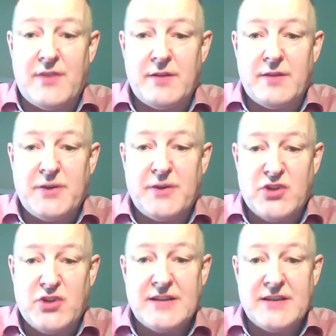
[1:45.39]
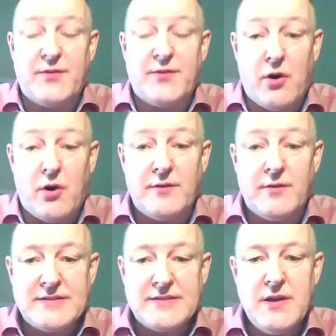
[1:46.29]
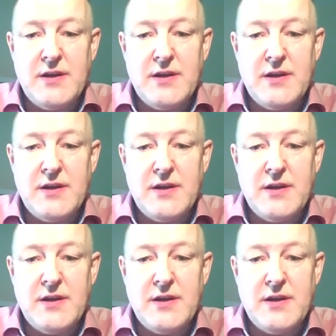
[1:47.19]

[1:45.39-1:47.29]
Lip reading: very big chance for all of us.